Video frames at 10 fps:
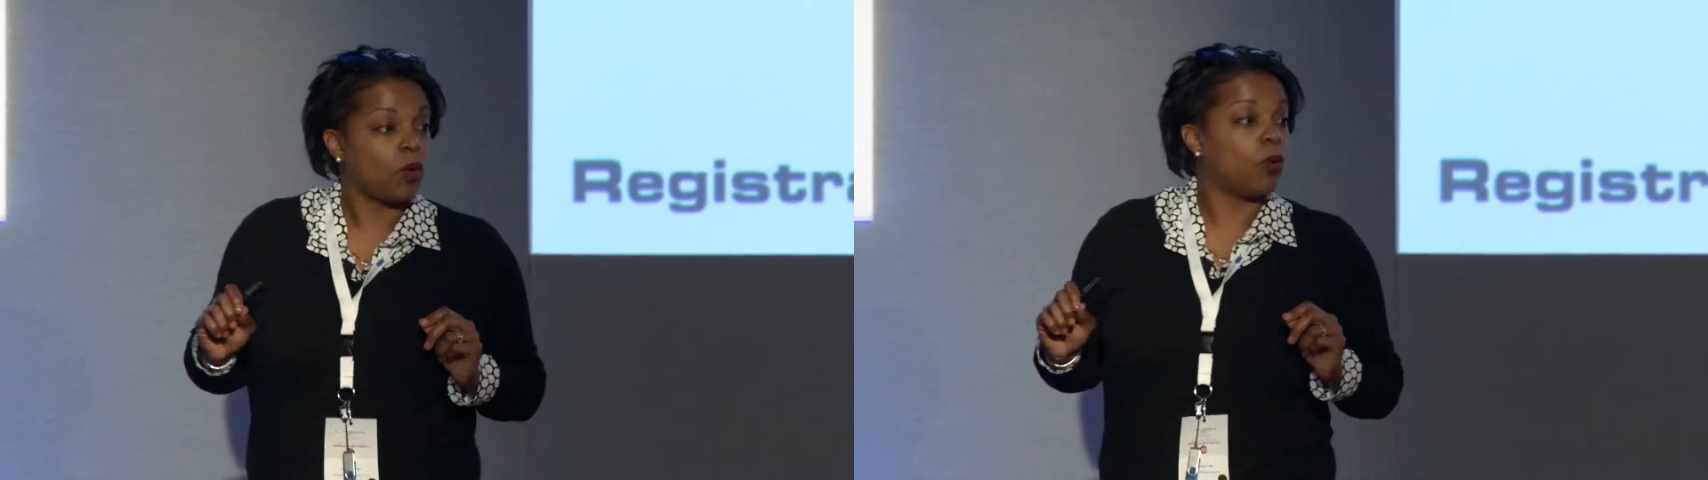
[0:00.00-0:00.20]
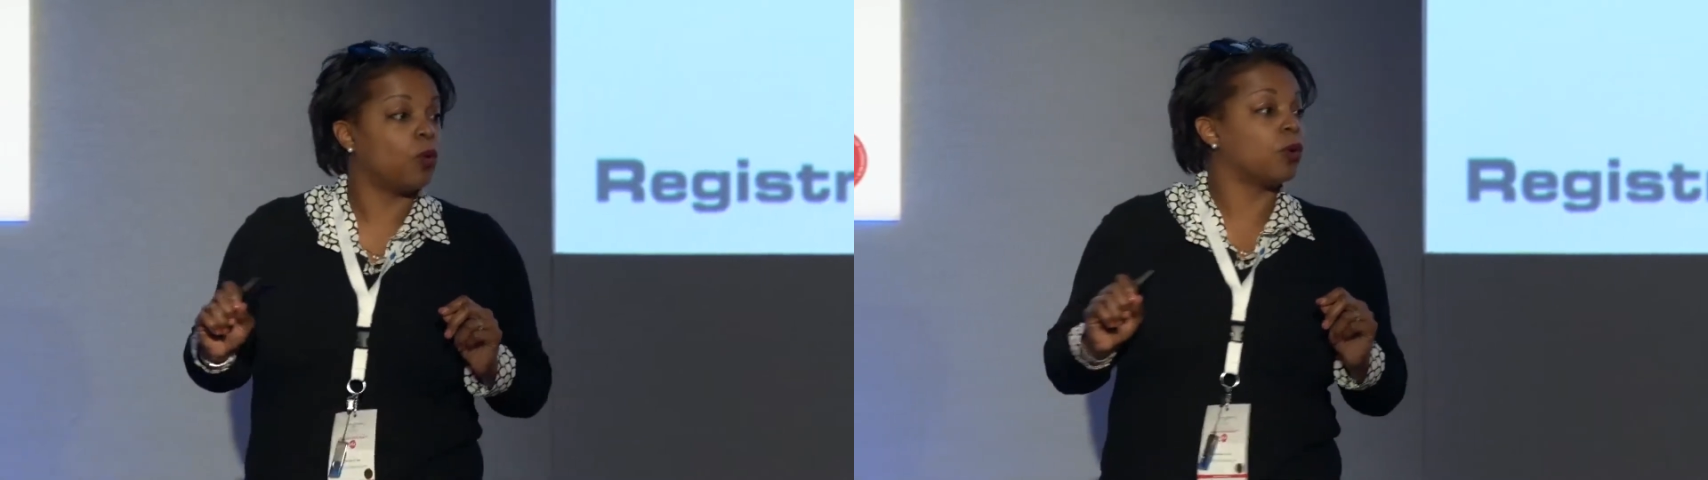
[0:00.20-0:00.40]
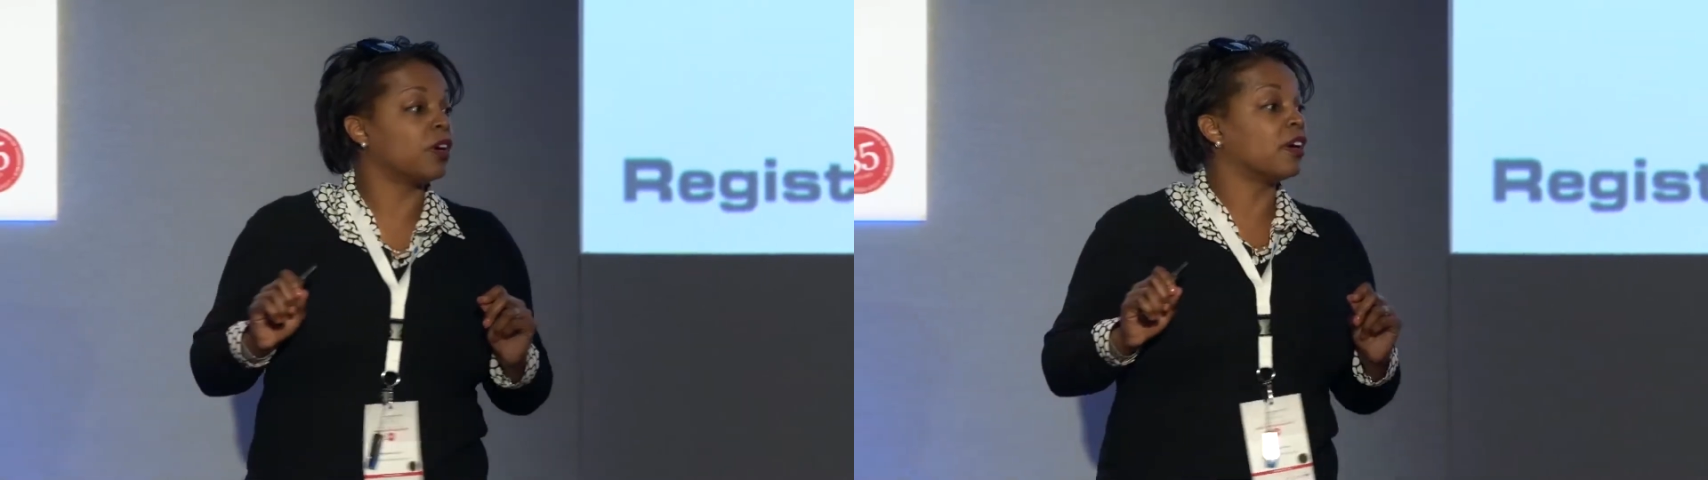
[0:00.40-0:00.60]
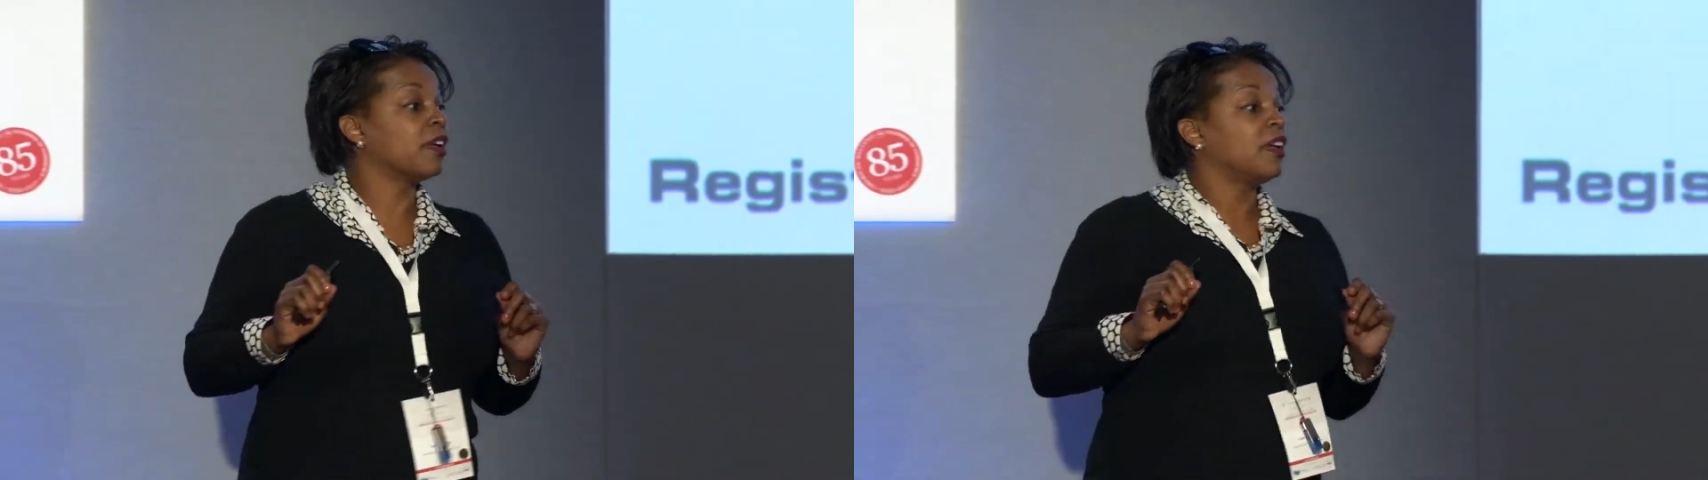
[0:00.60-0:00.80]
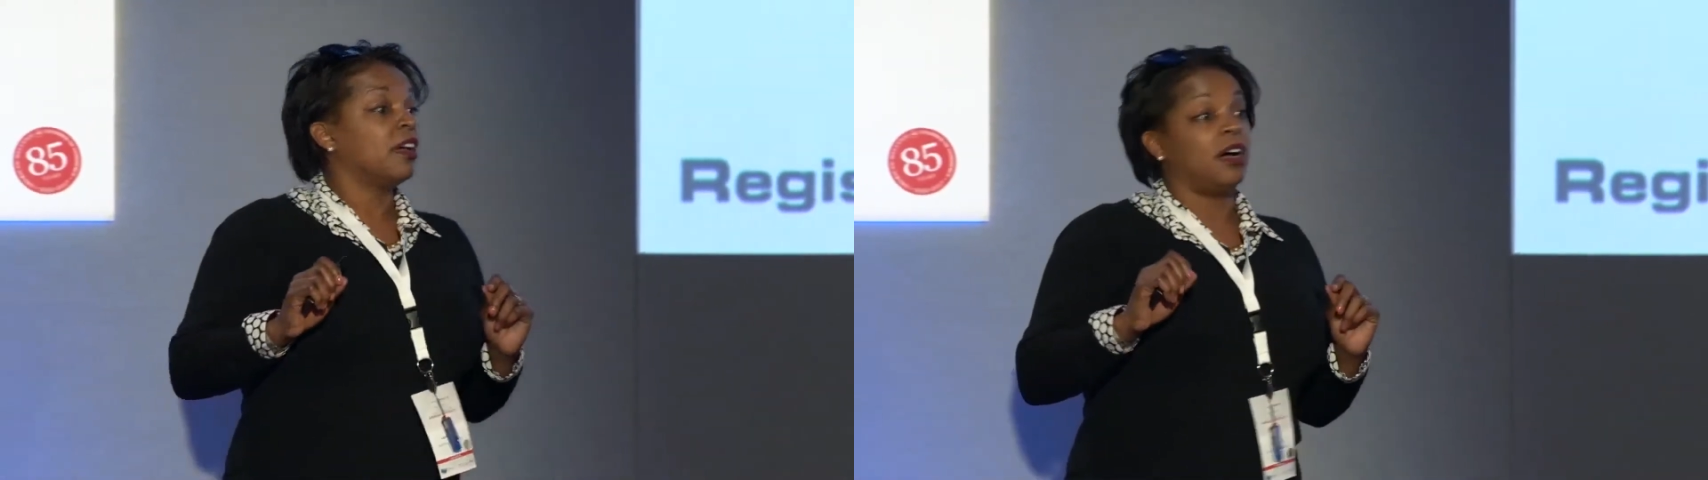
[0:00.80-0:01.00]
or
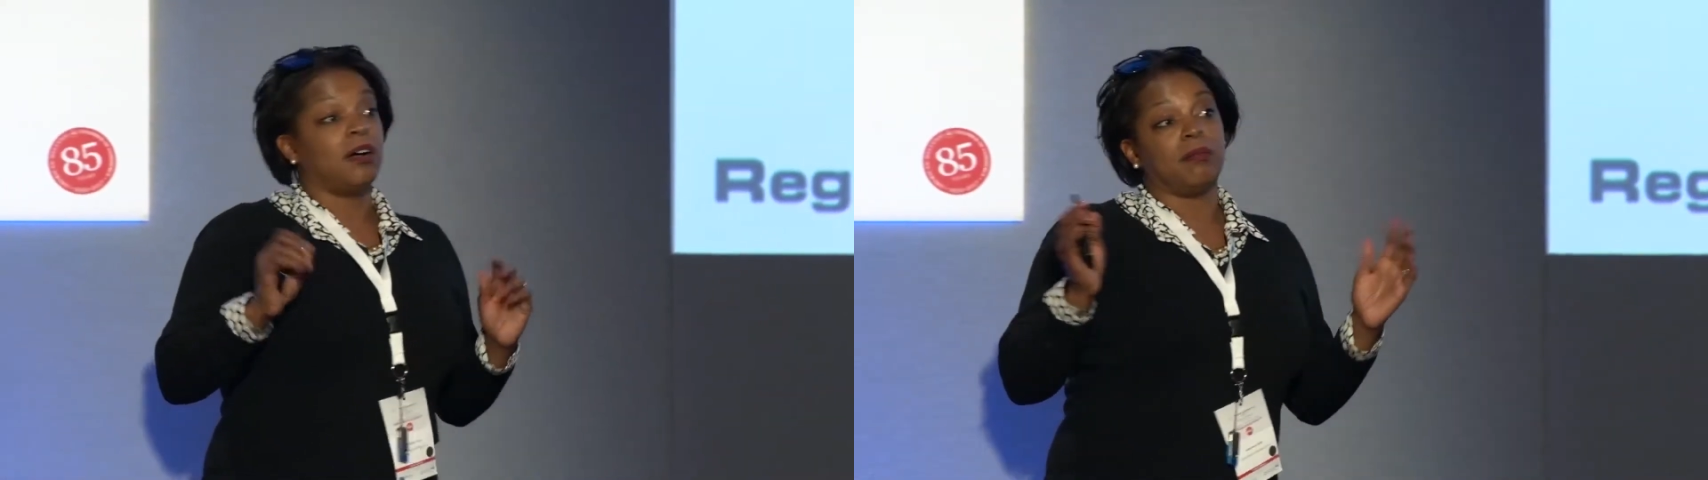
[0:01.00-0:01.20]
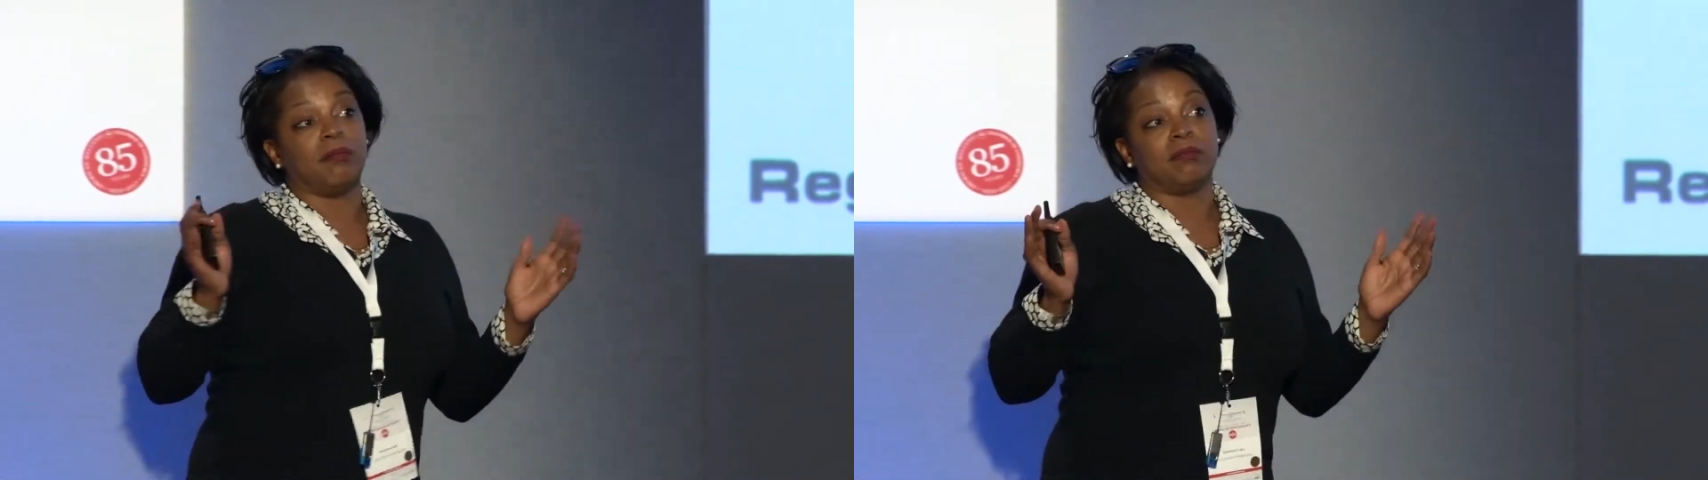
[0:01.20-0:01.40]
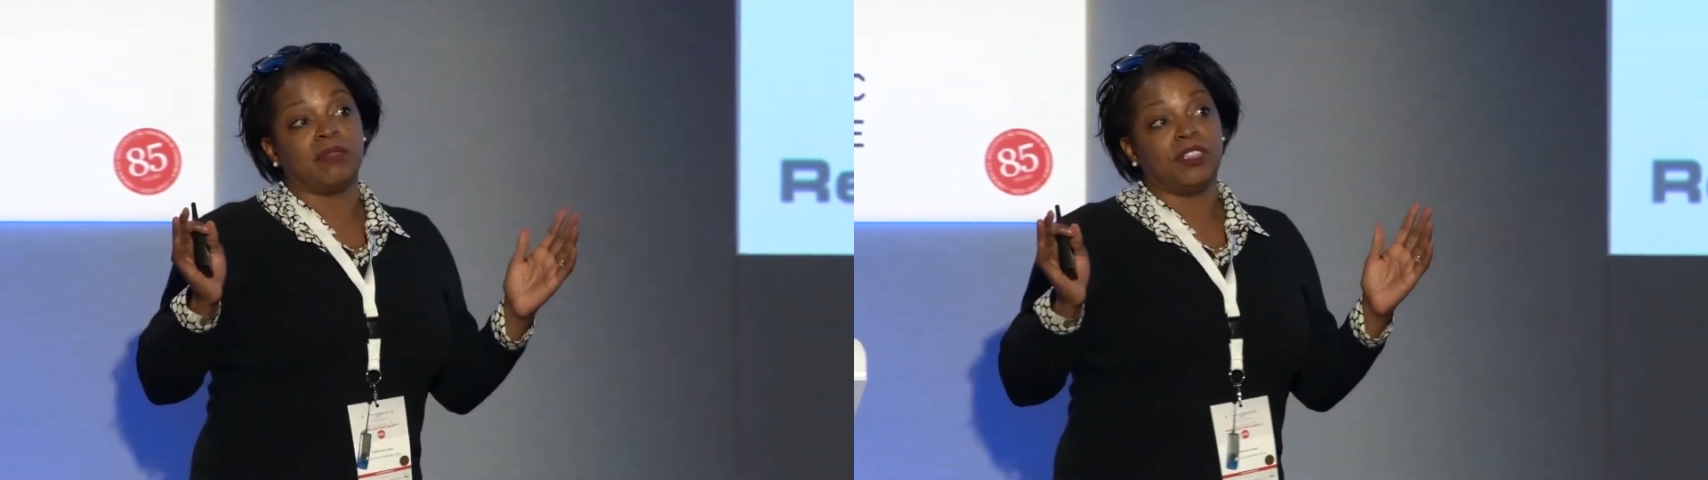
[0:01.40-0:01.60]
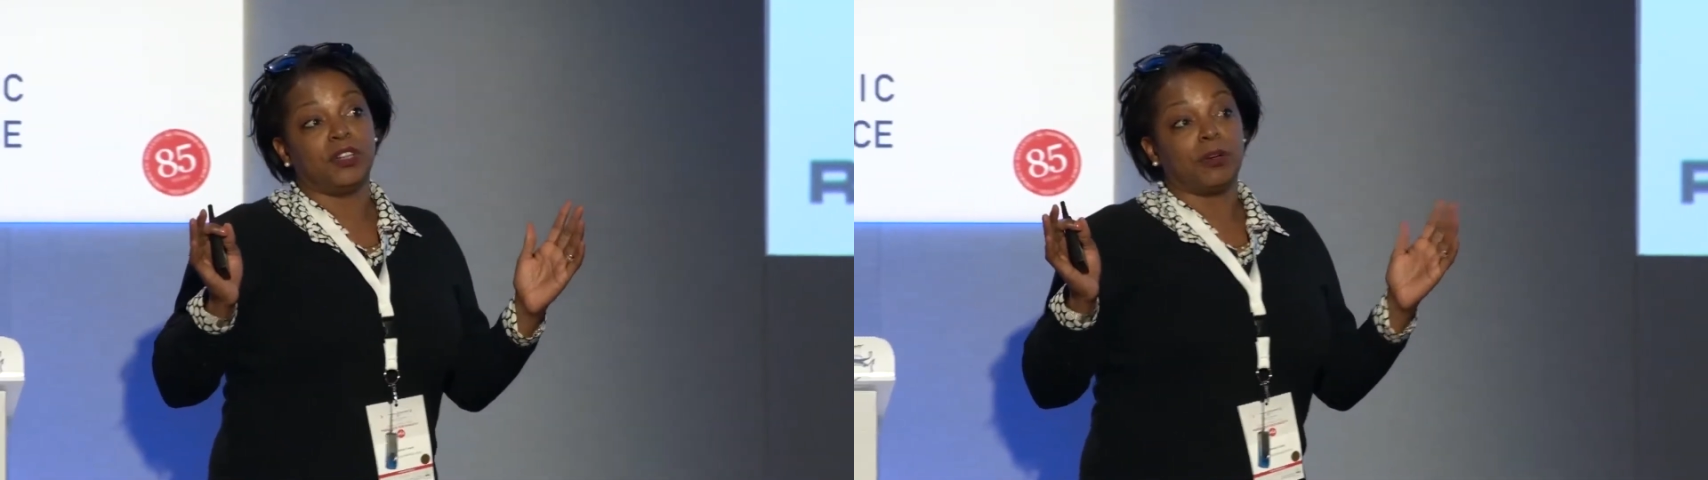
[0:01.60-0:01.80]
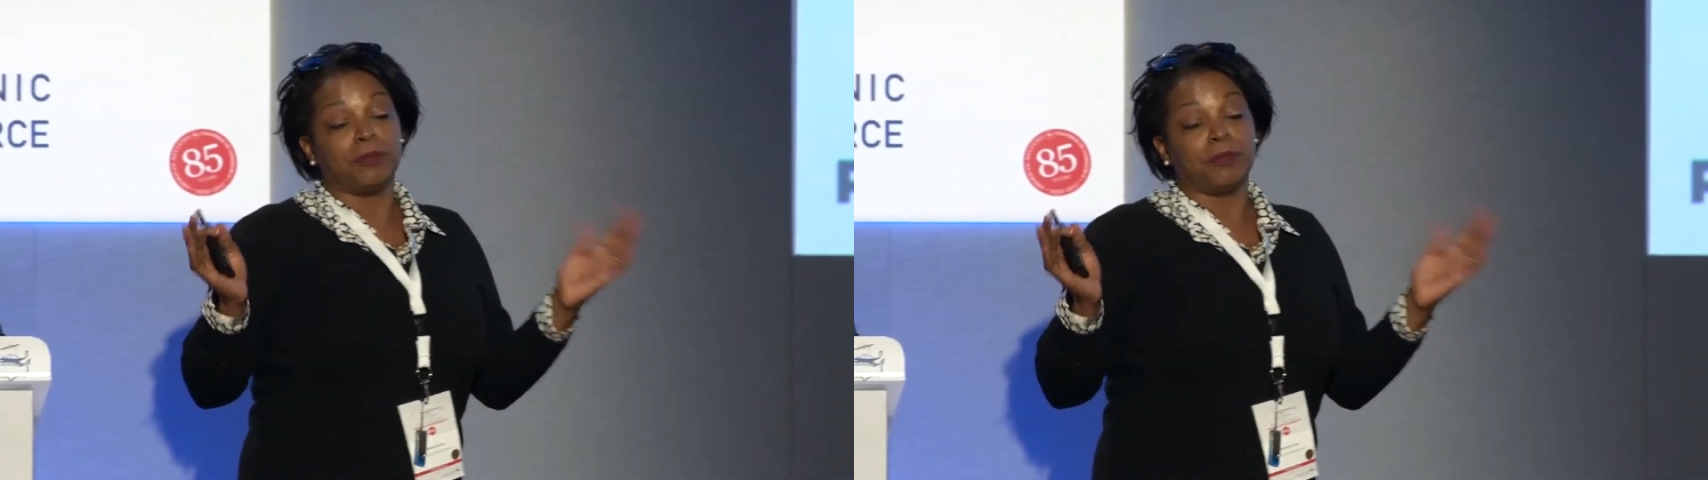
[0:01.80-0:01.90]
a